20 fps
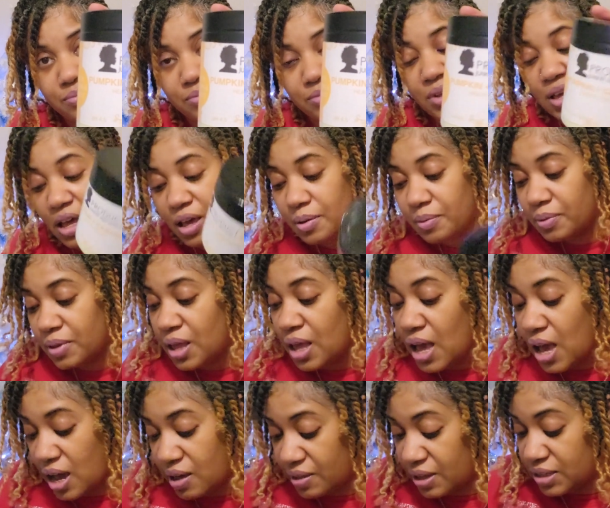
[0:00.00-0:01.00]
Okay.
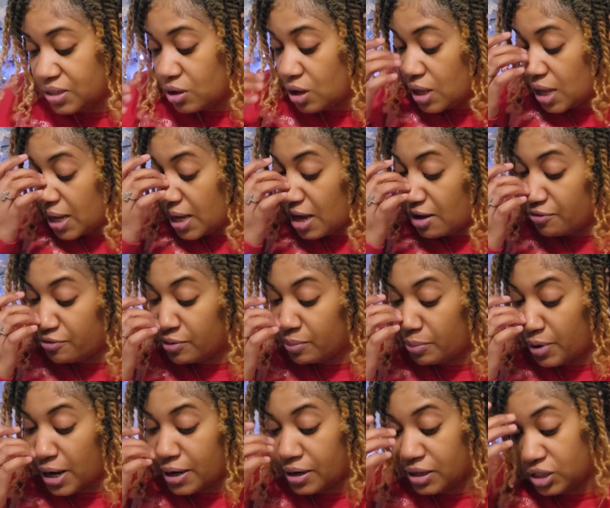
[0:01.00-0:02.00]
And that's all I got from
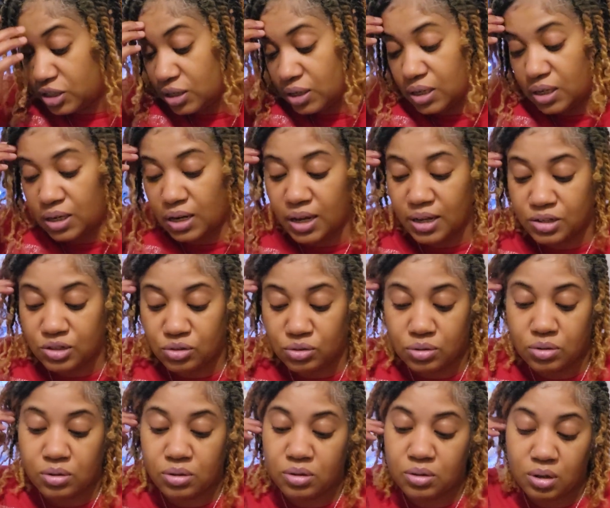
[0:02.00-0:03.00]
Product Junkie
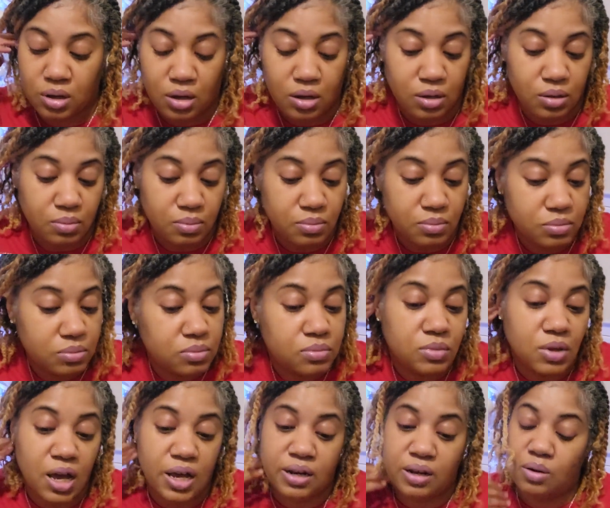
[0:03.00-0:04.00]
Naturals. Um,
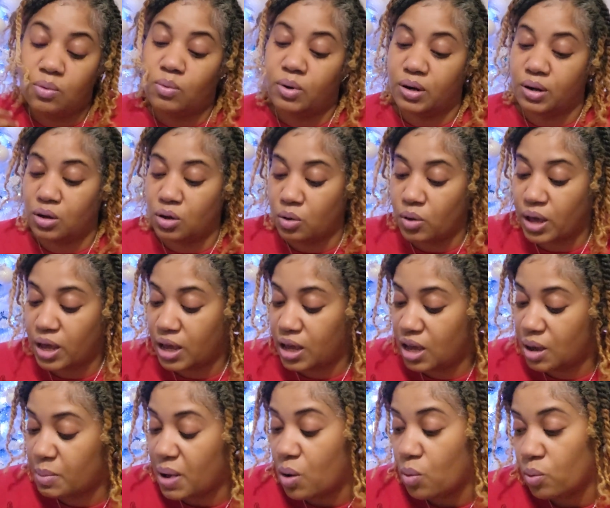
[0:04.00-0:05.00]
I didn't want to go
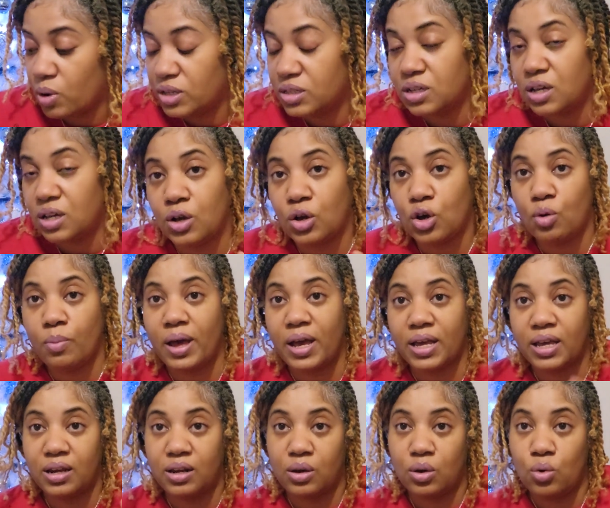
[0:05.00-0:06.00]
ham. I was go
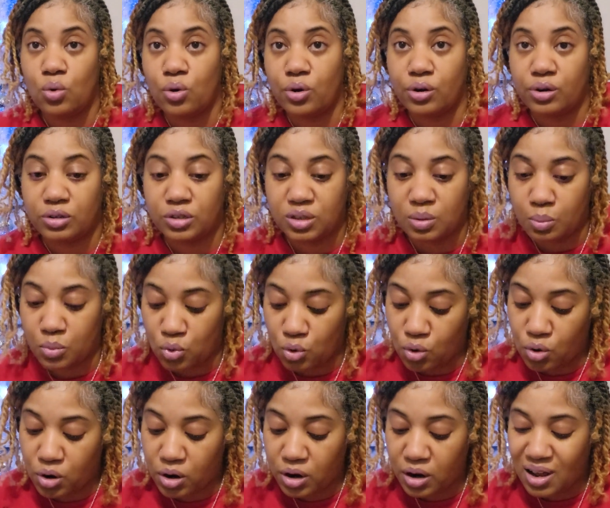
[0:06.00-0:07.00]
back in and order some
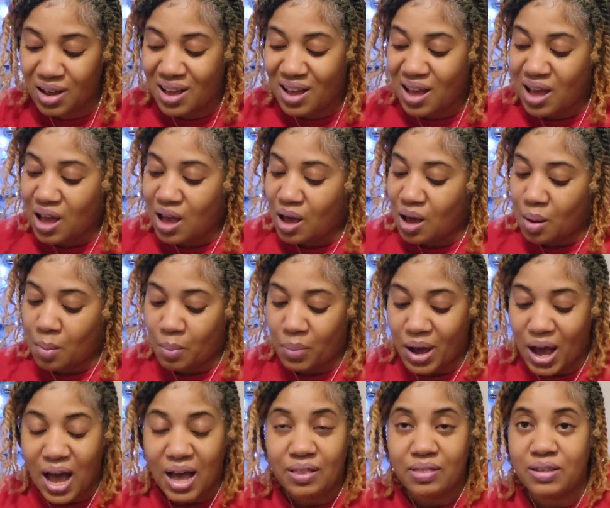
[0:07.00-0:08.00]
more.
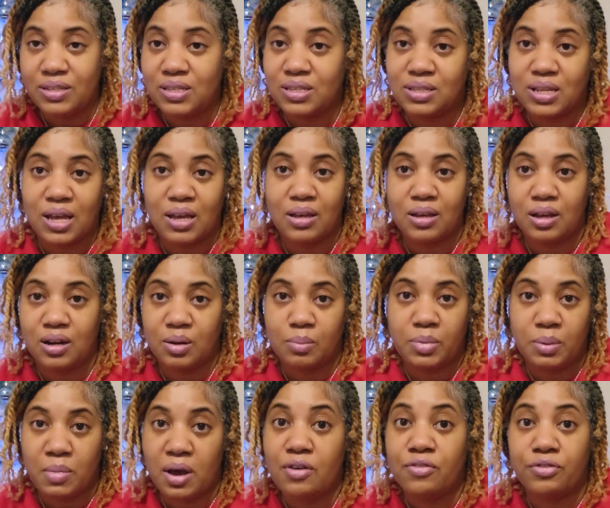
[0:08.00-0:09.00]
But I, this is like going to be
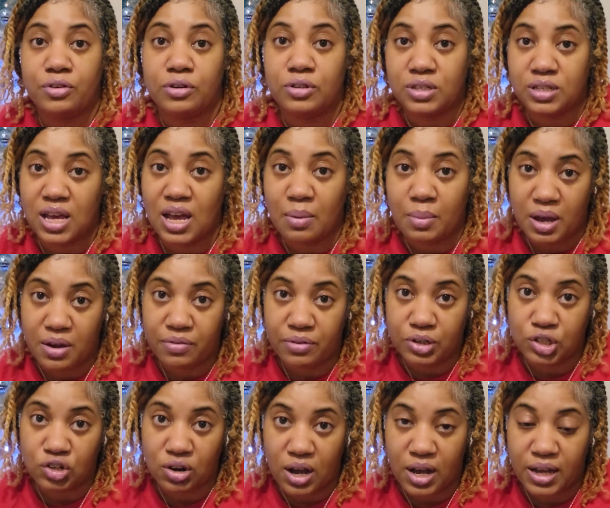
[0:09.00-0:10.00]
my first time ever
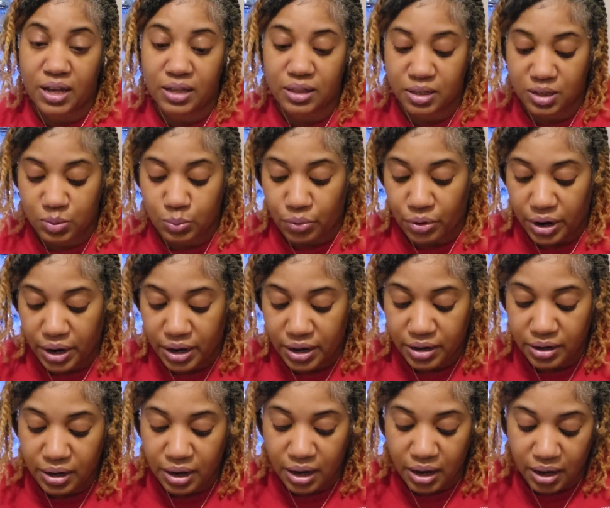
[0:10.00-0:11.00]
trying this
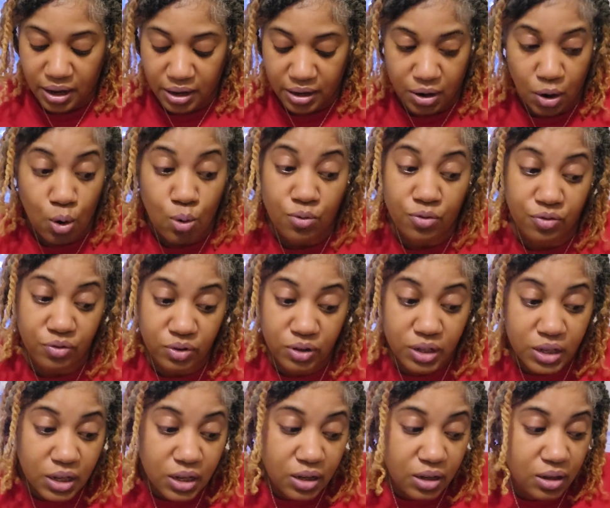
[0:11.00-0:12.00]
brand. And
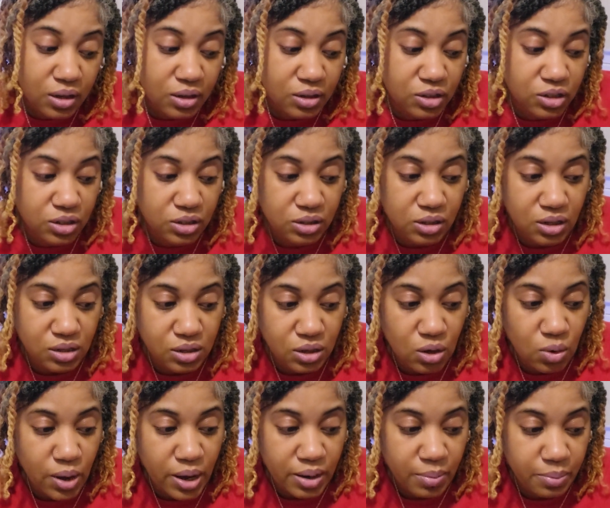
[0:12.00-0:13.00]
hopefully she doesn't
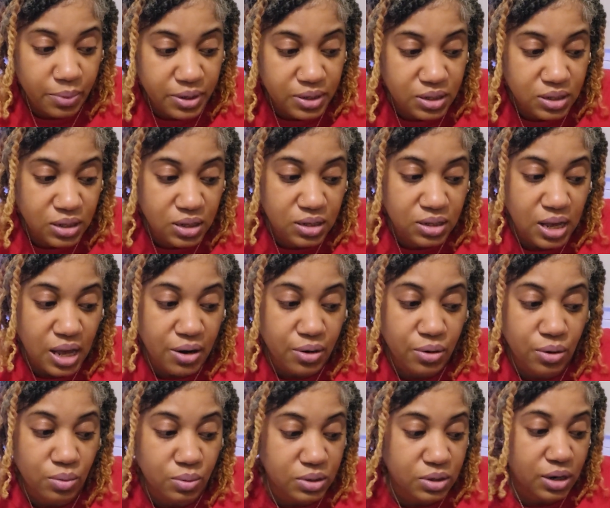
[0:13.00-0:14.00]
go out of business. I don't
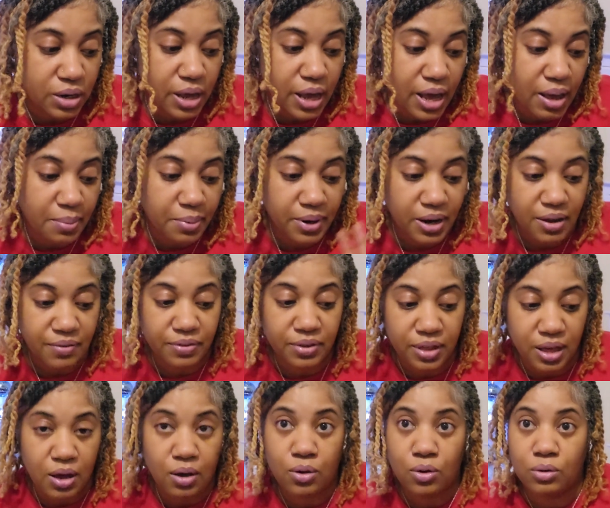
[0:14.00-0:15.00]
know what's going to happen after
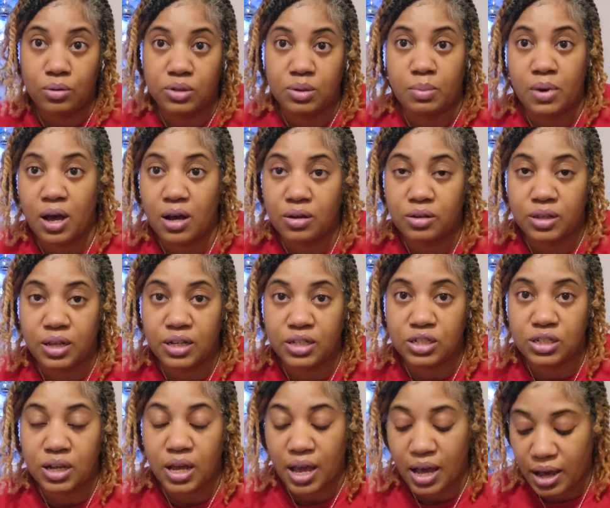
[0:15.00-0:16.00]
that whole debacle that
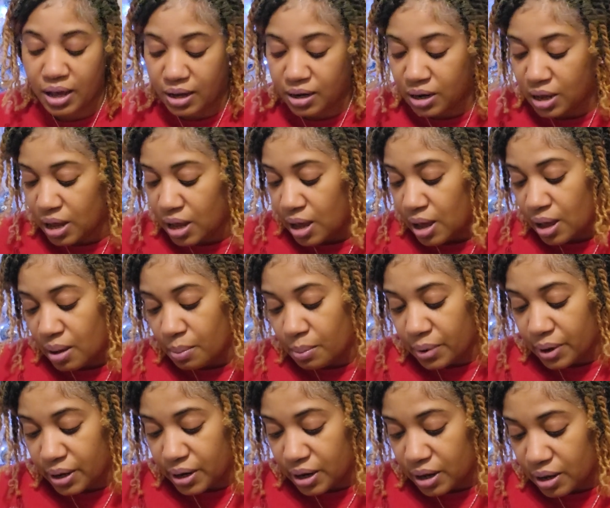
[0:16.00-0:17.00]
she had.
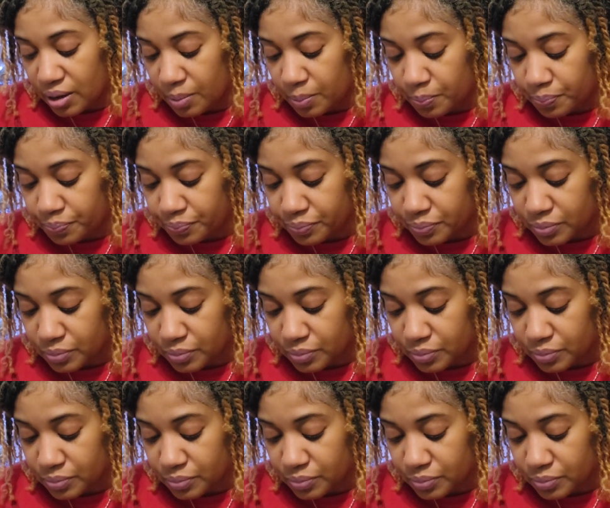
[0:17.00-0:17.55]
But um,